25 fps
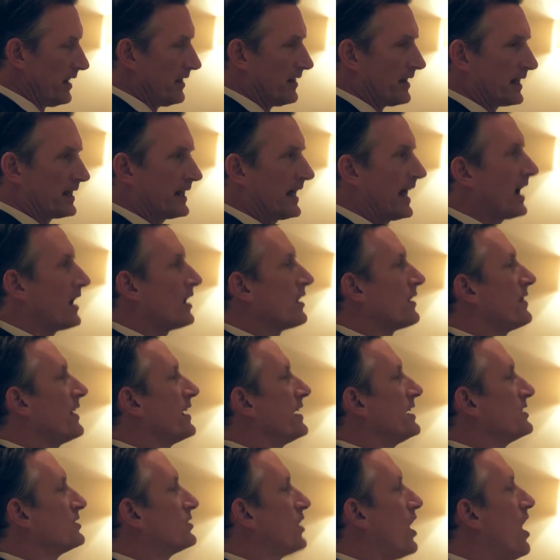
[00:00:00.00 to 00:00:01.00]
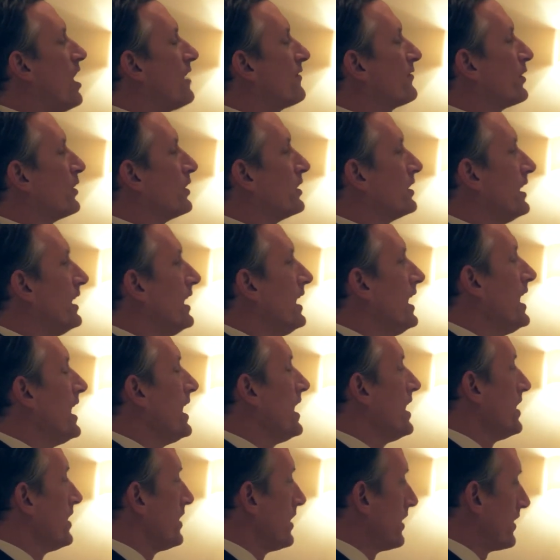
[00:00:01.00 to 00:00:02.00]
The care that is offered
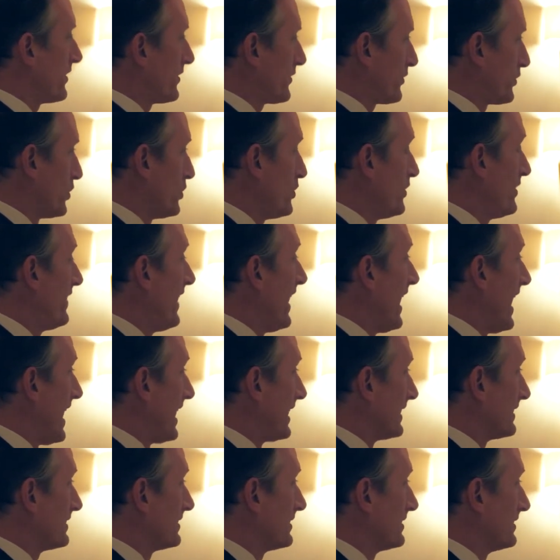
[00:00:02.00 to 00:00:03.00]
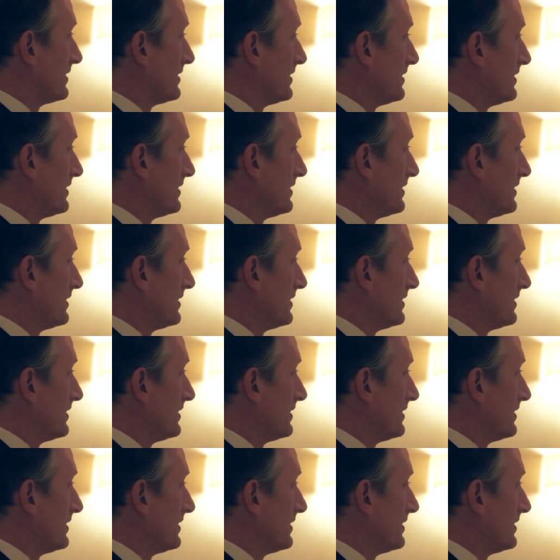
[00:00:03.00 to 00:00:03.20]
through that